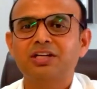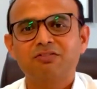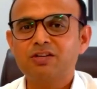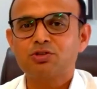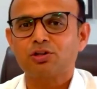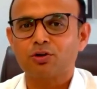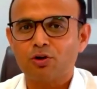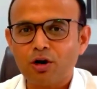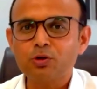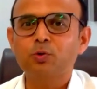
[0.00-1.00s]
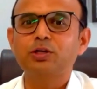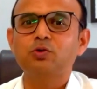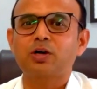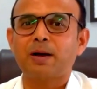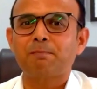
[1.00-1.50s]
which will not going
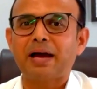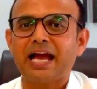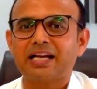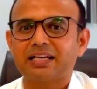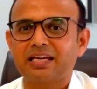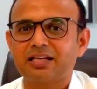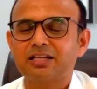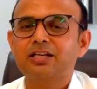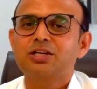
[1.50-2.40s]
to come back again.